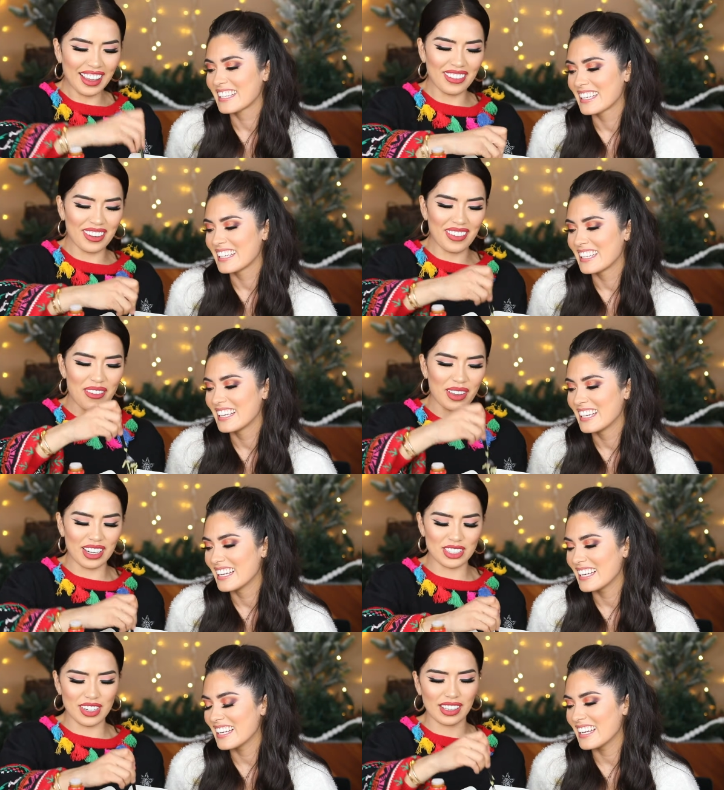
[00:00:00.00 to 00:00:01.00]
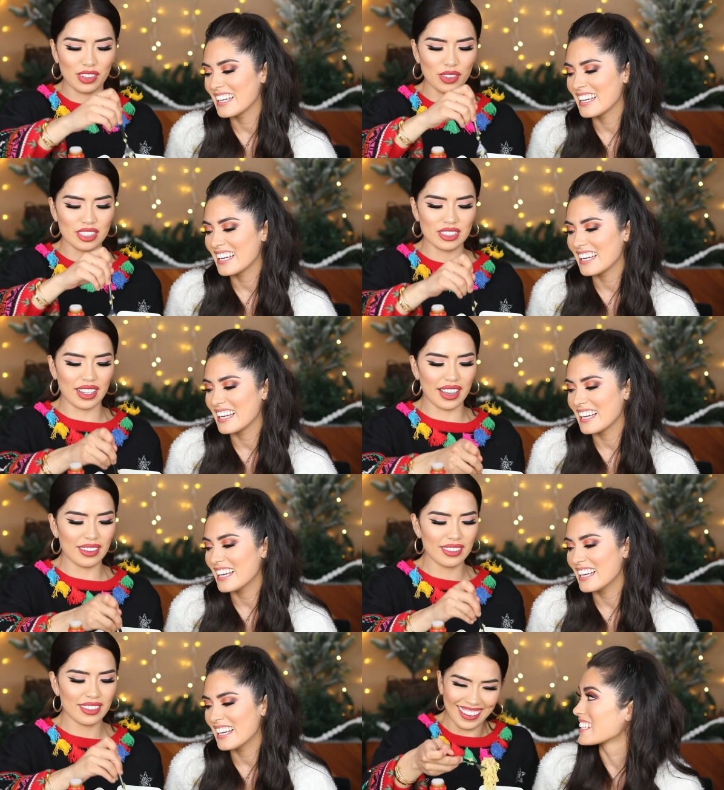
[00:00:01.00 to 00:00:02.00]
Speaker 1: Come here, babe. You're gonna try this first,
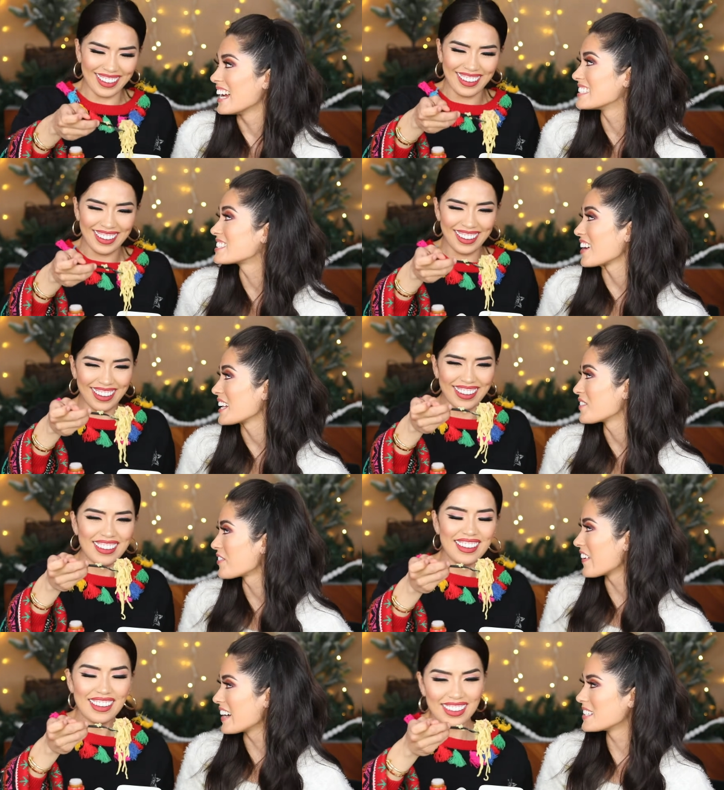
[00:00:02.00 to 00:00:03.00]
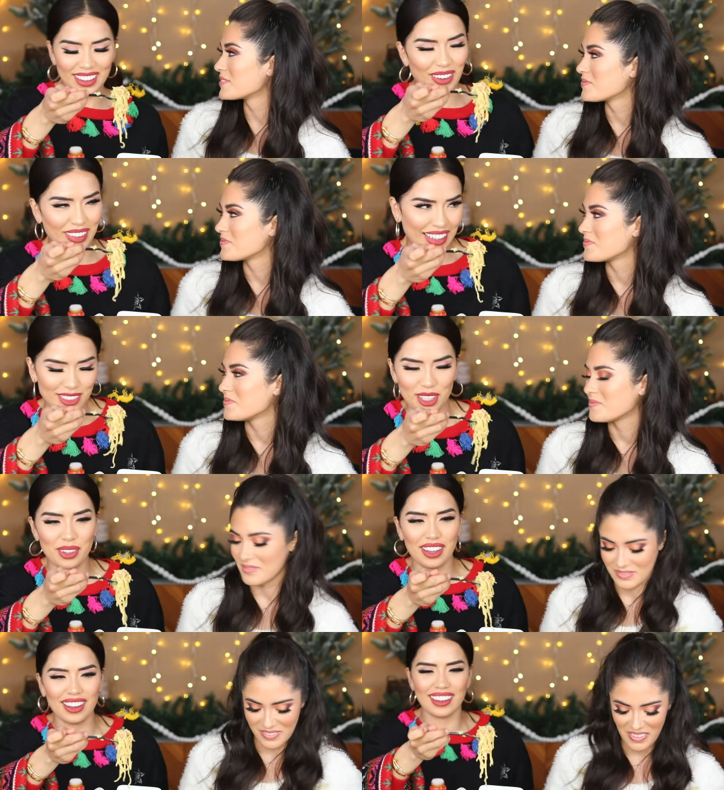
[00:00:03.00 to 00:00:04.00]
okay? Has you tried it before? No, but it's
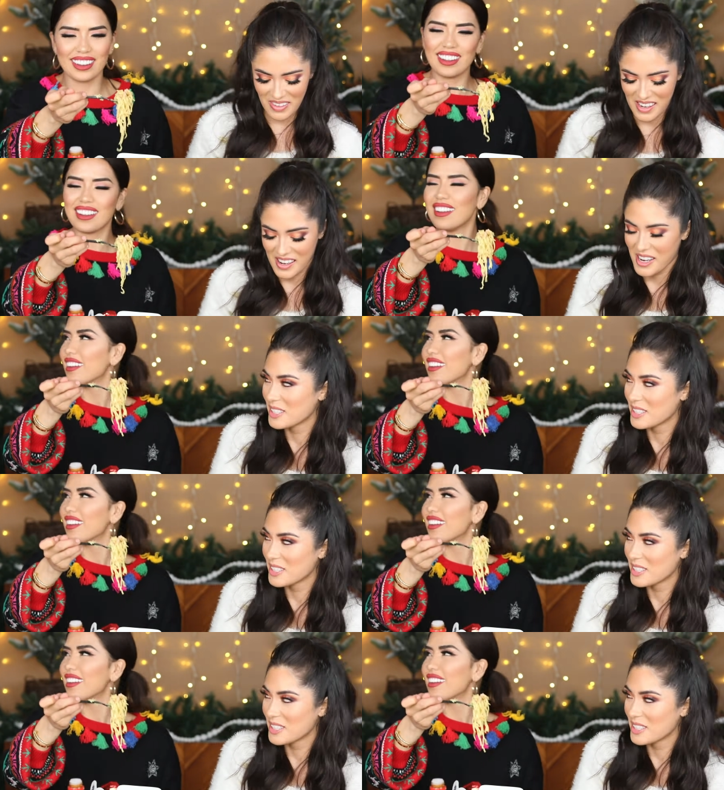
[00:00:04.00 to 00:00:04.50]
so good.